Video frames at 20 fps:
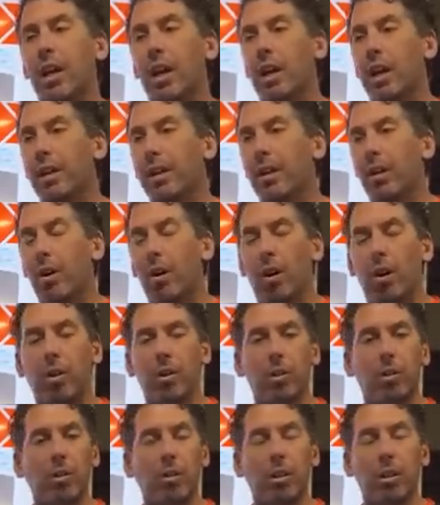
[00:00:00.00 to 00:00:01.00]
and
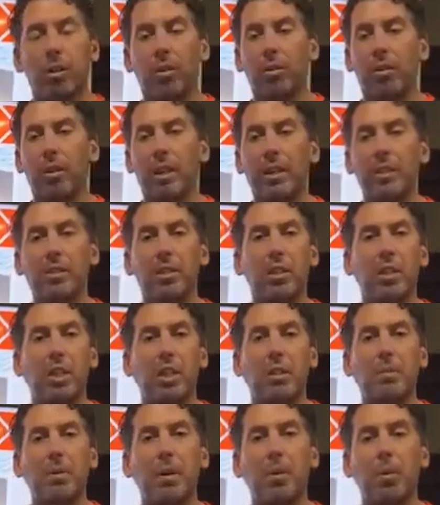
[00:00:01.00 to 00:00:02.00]
all the little things that you
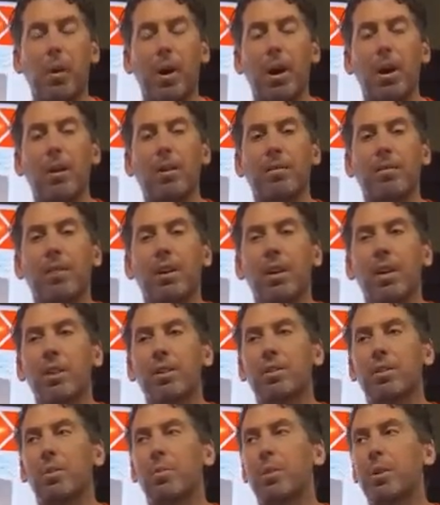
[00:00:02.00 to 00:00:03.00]
need to be aware of
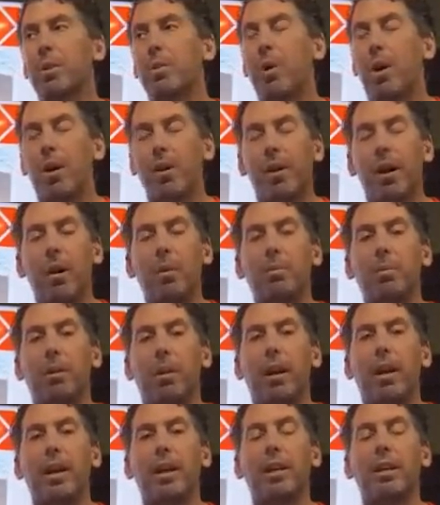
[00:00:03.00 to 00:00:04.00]
so when you are out
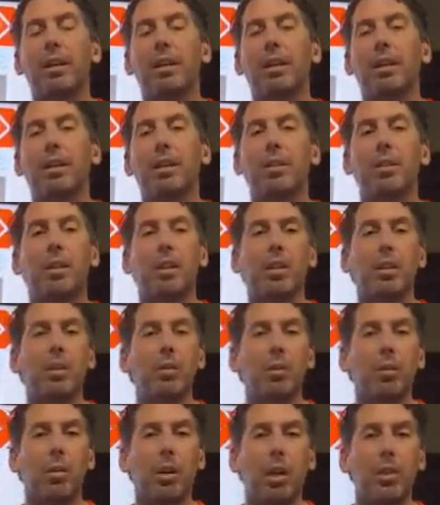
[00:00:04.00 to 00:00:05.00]
playing, you can
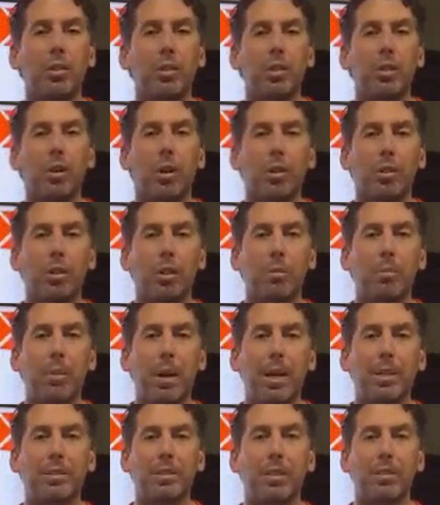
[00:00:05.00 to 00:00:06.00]
utilize your car to
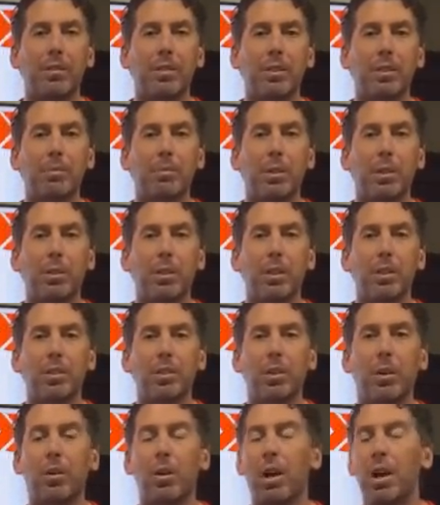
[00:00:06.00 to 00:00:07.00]
the best of its ability.
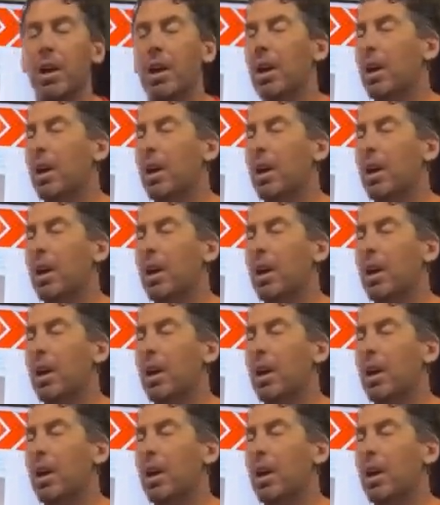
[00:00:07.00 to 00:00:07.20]
So